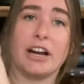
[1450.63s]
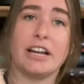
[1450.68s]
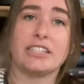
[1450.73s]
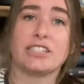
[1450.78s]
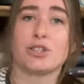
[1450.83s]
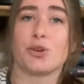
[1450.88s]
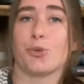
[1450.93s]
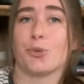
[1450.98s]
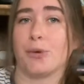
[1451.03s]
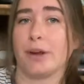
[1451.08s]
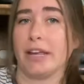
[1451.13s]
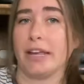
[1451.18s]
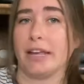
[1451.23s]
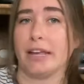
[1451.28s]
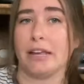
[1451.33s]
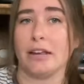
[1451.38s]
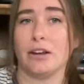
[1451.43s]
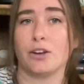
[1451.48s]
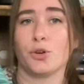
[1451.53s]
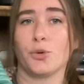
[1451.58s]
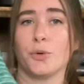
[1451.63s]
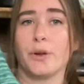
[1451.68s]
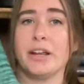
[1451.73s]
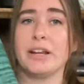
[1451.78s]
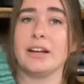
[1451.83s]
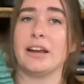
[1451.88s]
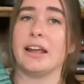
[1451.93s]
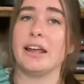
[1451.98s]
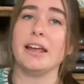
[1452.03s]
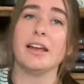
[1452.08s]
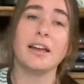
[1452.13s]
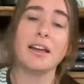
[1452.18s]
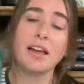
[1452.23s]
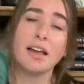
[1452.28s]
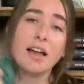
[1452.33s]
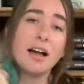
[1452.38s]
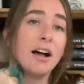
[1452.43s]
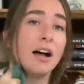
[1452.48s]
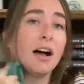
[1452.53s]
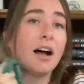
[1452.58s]
It's green. Green,
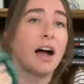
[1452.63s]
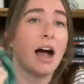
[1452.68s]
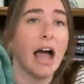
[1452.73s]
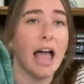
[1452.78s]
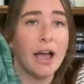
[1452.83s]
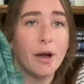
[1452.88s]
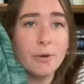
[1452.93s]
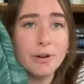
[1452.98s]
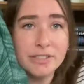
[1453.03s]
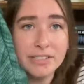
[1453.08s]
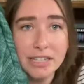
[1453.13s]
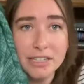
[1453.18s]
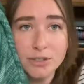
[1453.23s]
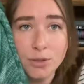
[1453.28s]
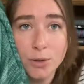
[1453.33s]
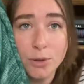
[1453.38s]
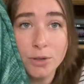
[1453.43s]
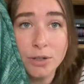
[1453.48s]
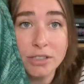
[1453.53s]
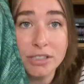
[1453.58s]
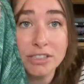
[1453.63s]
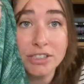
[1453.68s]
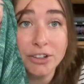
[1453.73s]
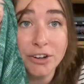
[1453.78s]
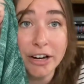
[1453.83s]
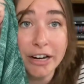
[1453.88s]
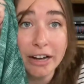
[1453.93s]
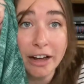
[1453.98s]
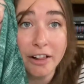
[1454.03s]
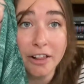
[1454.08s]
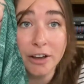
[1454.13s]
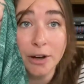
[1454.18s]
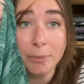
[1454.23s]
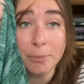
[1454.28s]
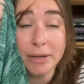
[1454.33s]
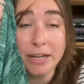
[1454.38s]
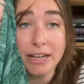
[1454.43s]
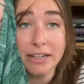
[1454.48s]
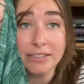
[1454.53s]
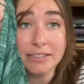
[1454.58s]
I always get told, is a great color
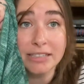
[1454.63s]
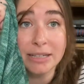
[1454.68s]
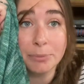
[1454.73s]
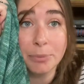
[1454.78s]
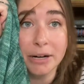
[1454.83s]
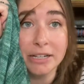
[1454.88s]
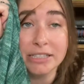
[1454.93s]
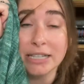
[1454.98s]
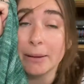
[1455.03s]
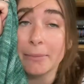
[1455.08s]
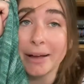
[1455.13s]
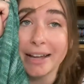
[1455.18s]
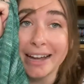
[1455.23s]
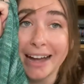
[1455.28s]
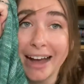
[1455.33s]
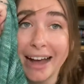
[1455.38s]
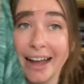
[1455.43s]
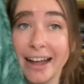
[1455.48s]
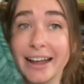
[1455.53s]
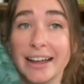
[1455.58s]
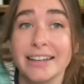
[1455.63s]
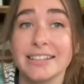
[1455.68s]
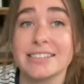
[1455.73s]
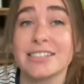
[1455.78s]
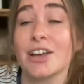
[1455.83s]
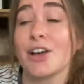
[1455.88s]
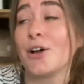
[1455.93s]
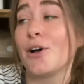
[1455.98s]
because it brings out my eyes.